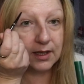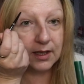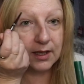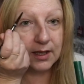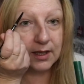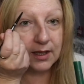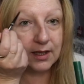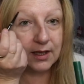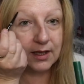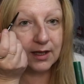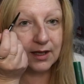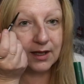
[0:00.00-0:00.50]

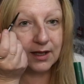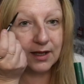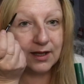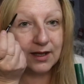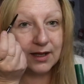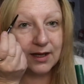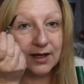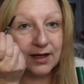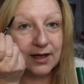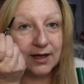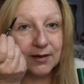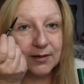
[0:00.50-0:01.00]

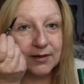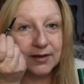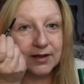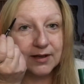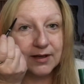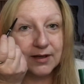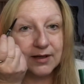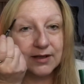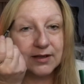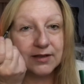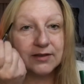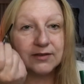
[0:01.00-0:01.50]
I'm
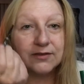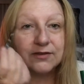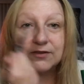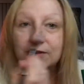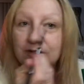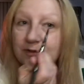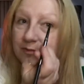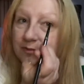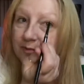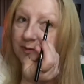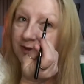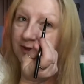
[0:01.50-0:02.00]
gonna look
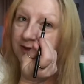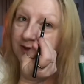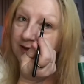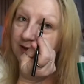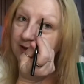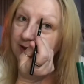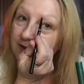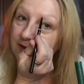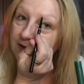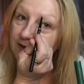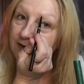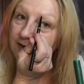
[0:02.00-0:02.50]
stupid.
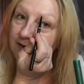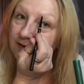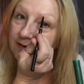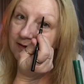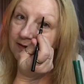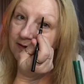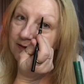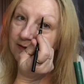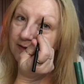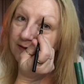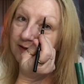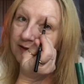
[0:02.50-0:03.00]

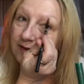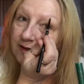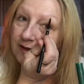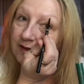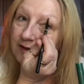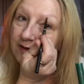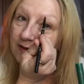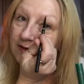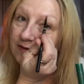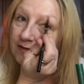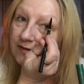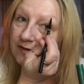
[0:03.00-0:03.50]
I
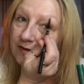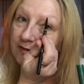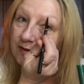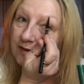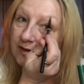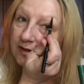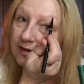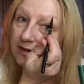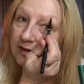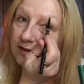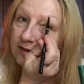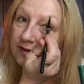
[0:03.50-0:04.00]
don't even know what
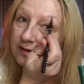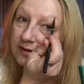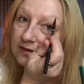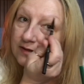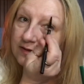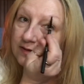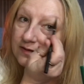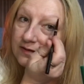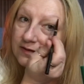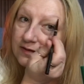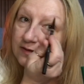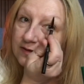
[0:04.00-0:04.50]
color
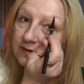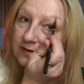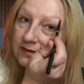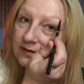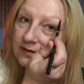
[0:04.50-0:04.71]
this is.